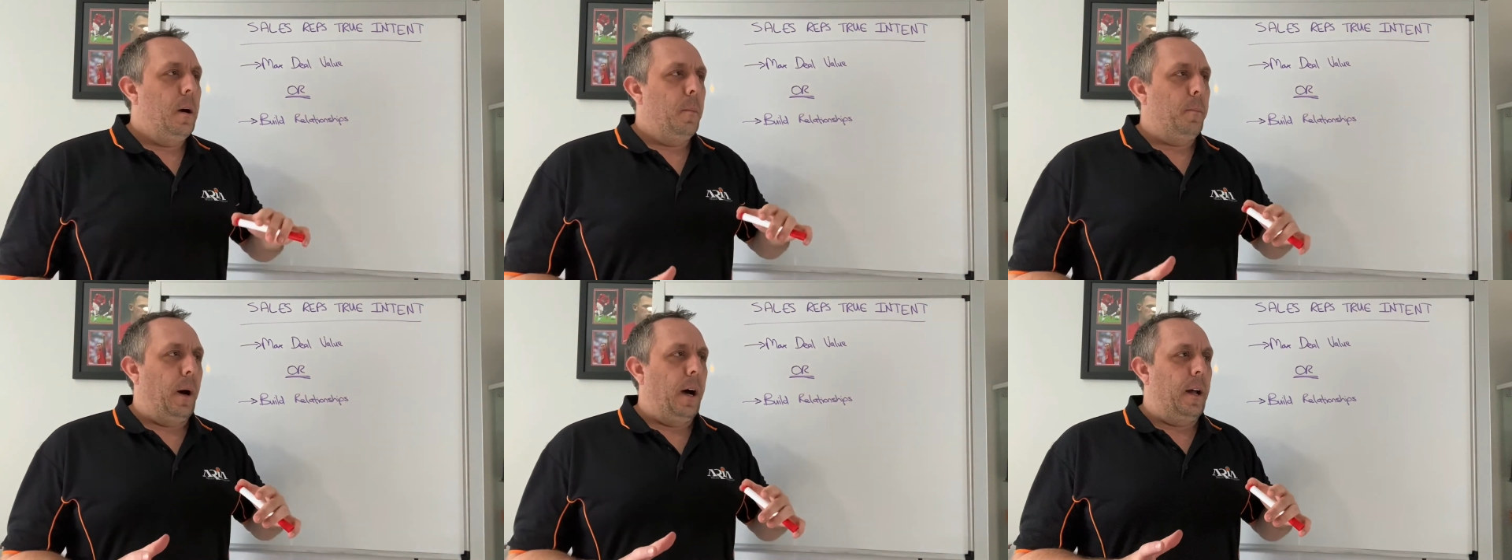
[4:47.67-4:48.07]

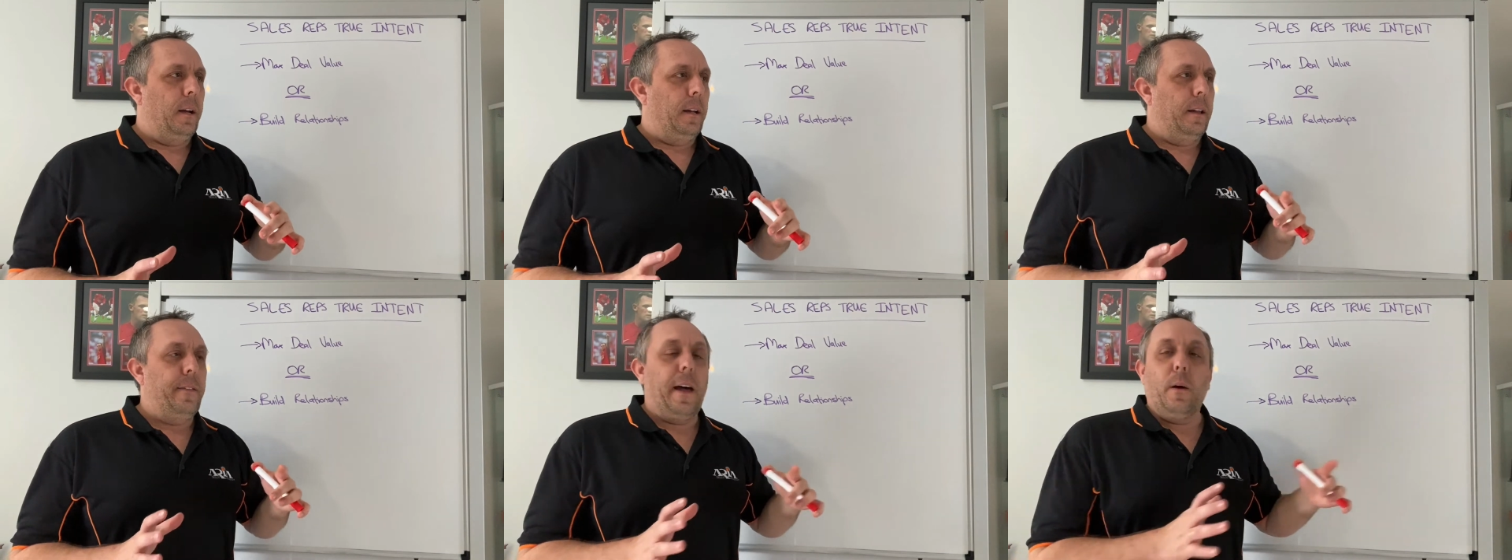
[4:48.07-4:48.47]
But
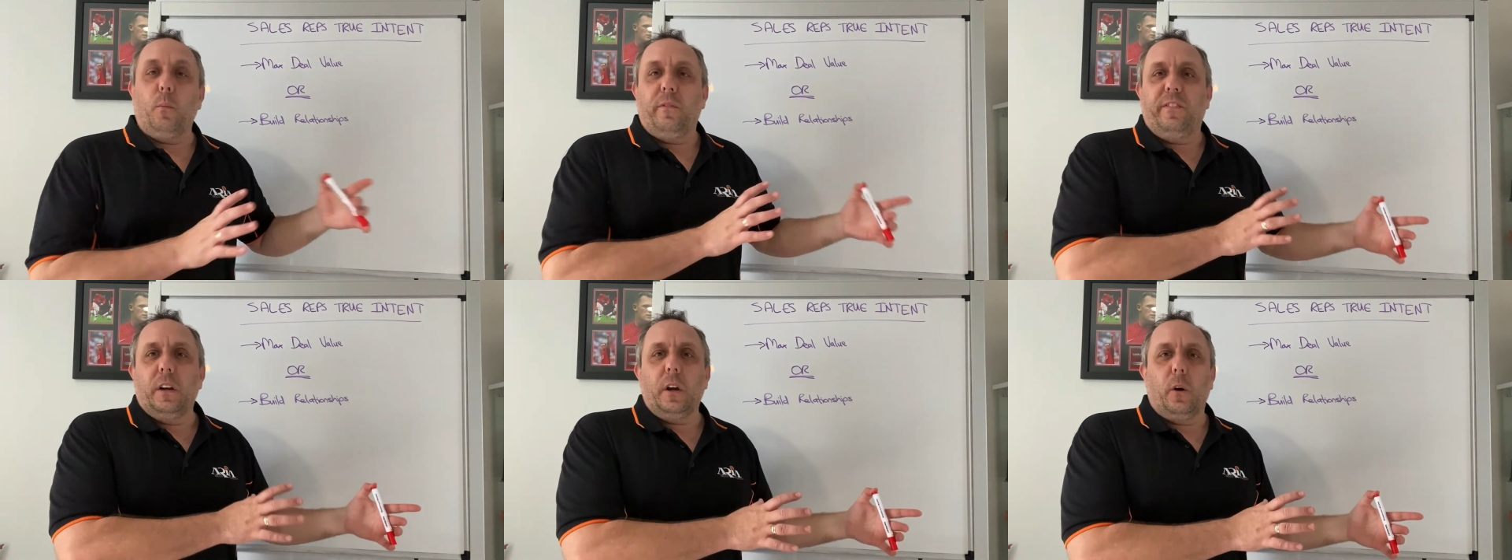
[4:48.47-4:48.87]
in that
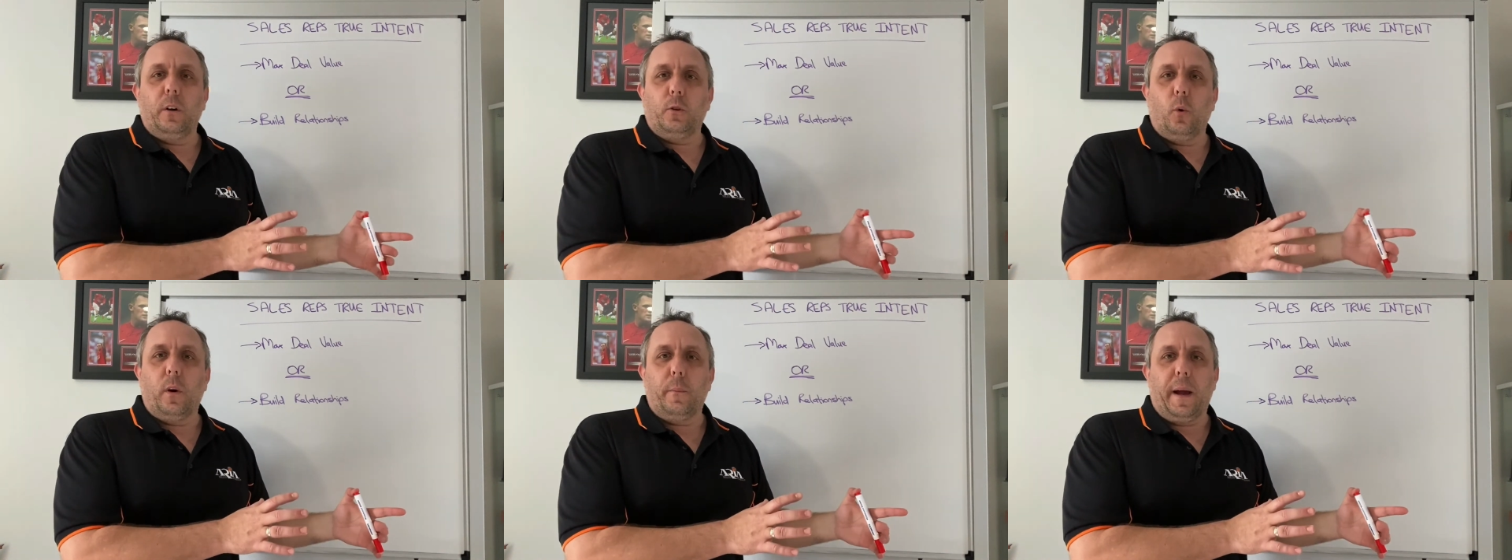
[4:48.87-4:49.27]
video, I
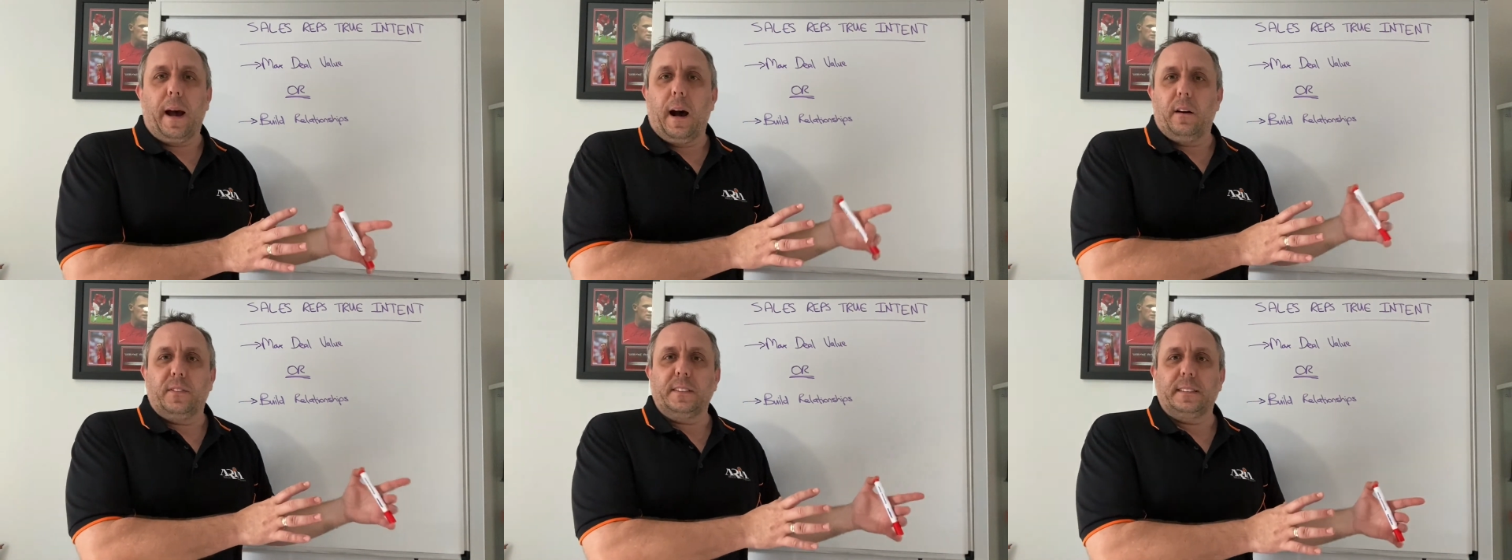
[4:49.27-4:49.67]
talk about
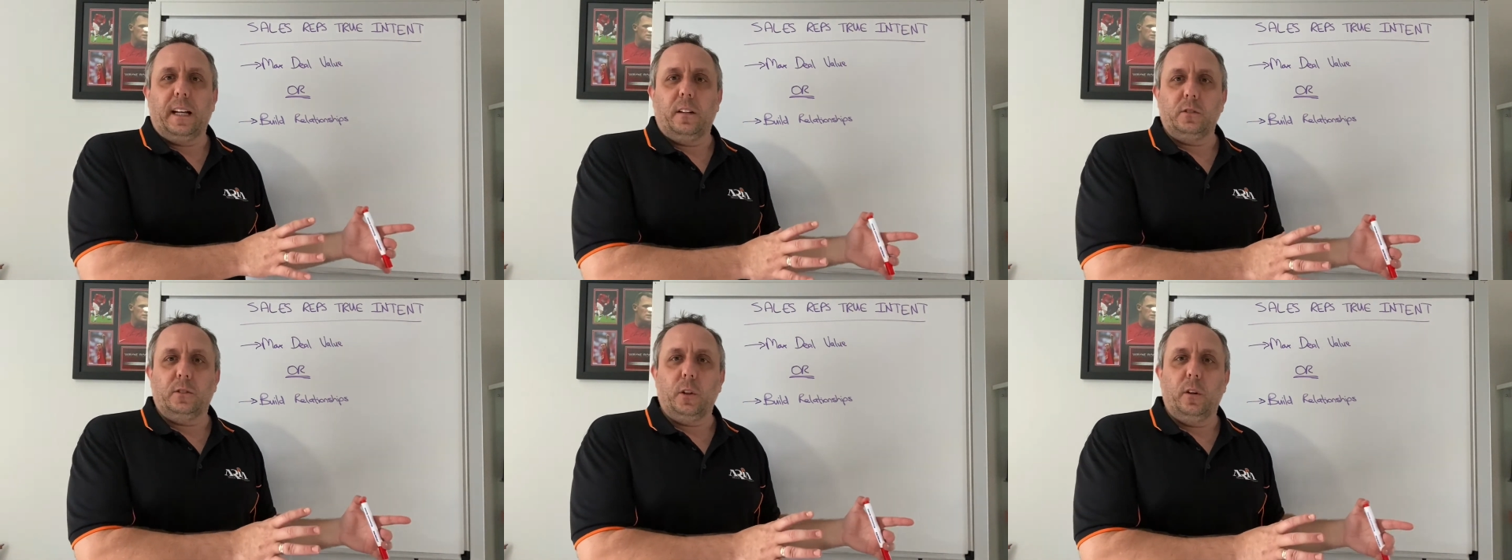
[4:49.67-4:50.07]
after
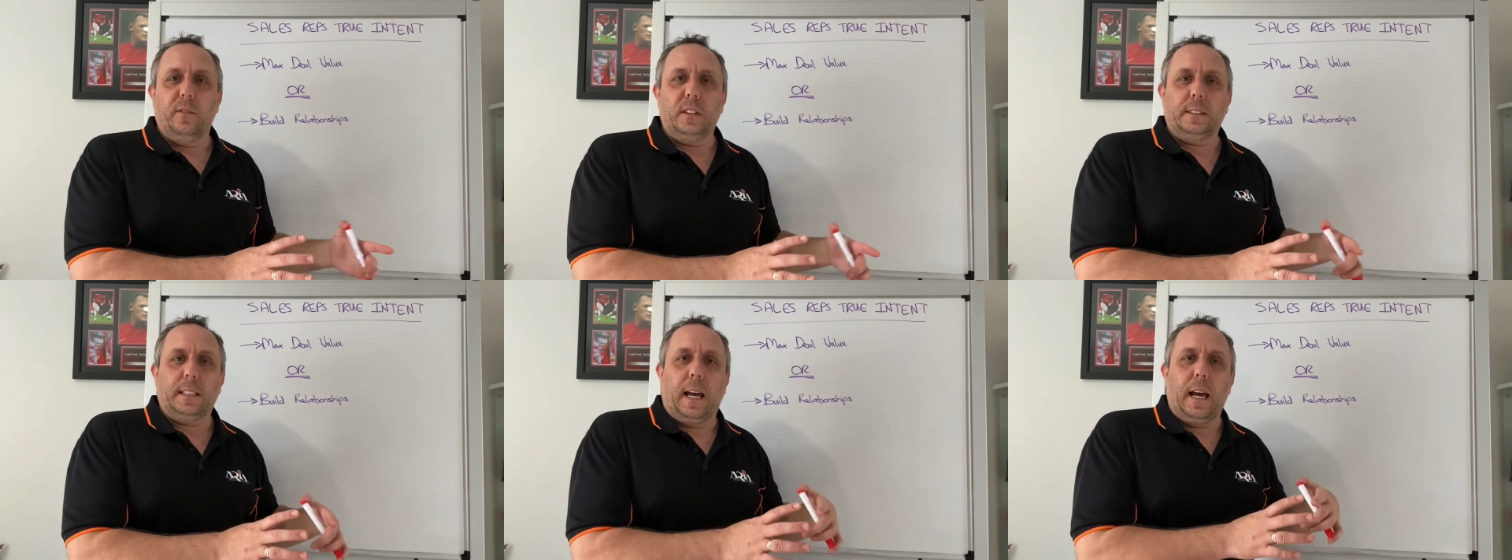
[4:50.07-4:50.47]
sales
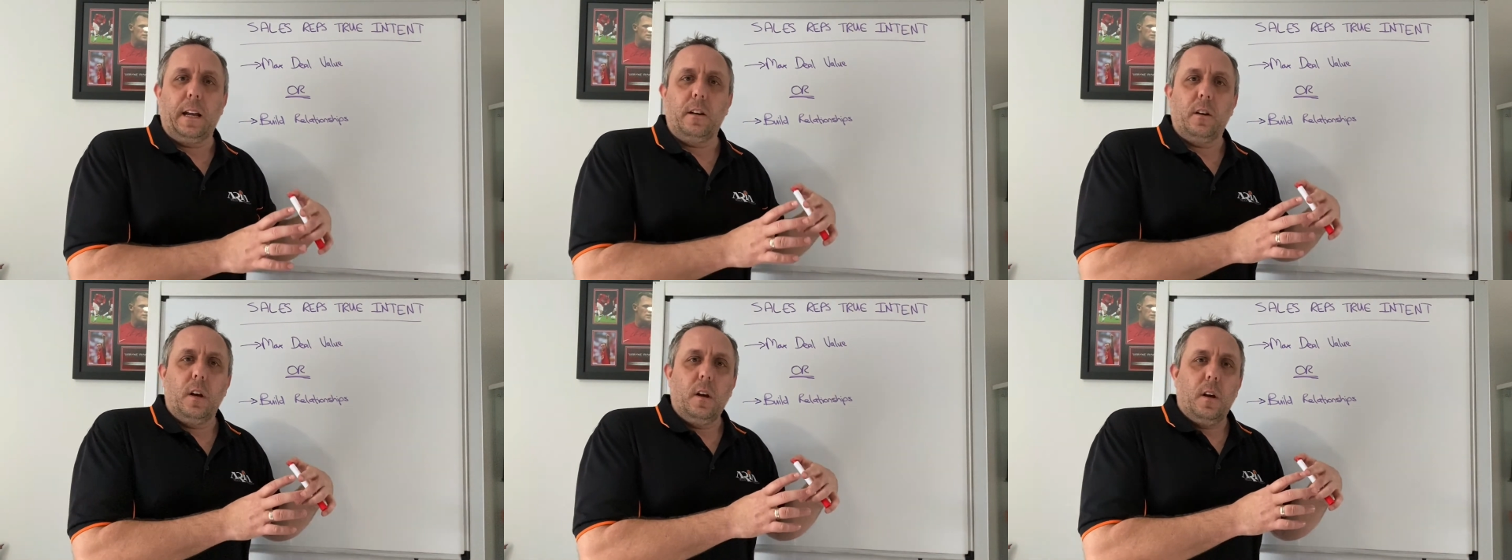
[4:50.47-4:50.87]
service,
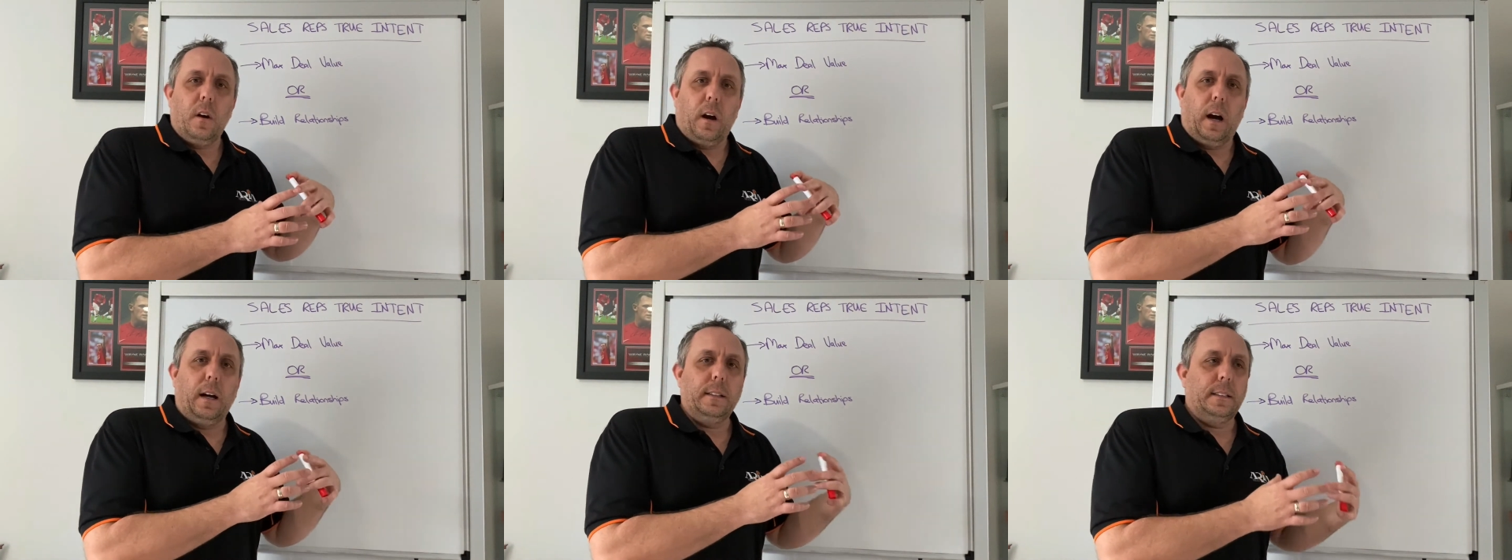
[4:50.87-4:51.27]
and
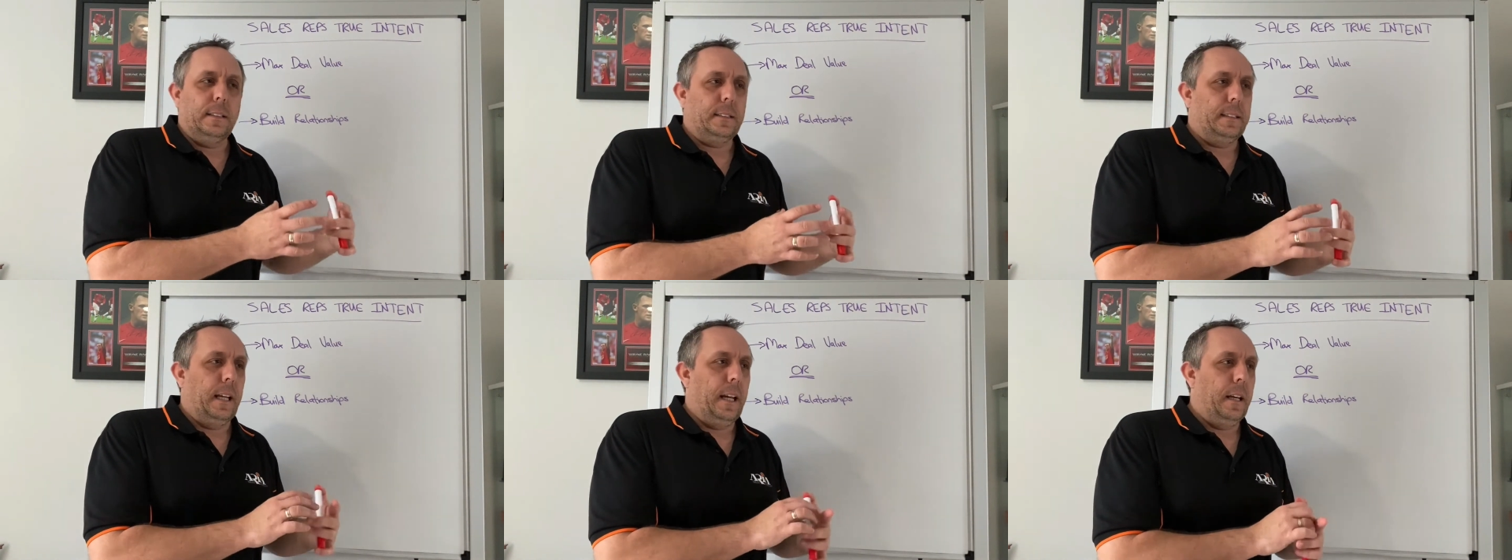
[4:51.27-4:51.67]

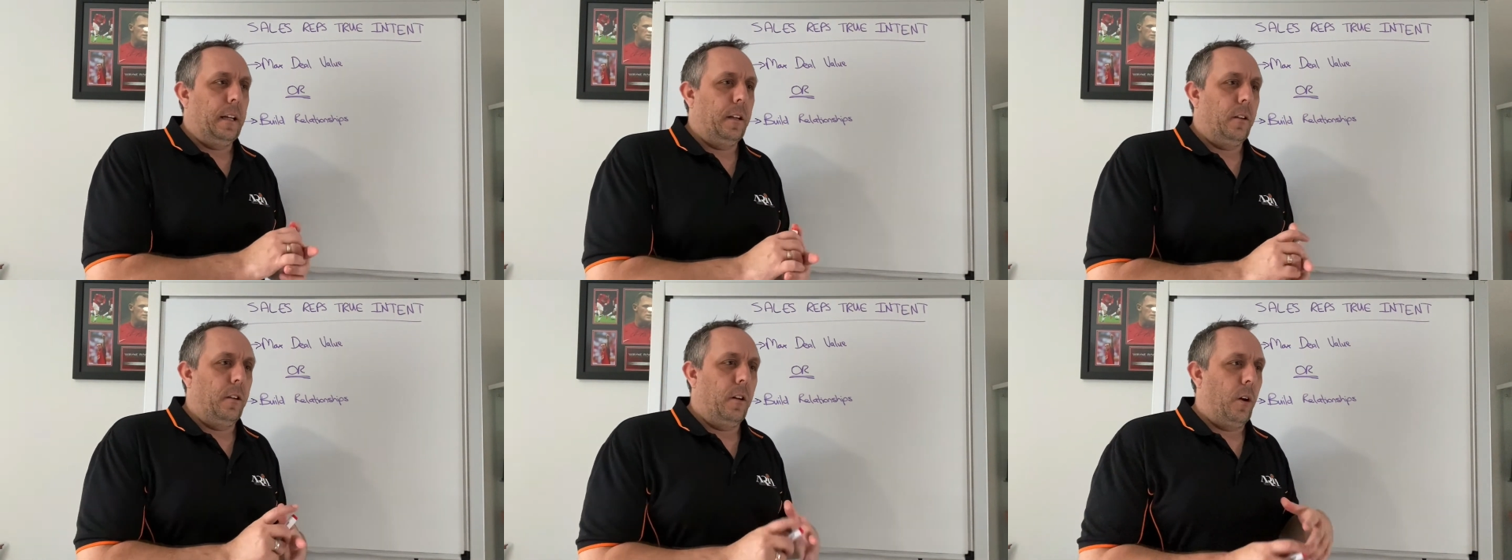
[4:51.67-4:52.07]
understanding,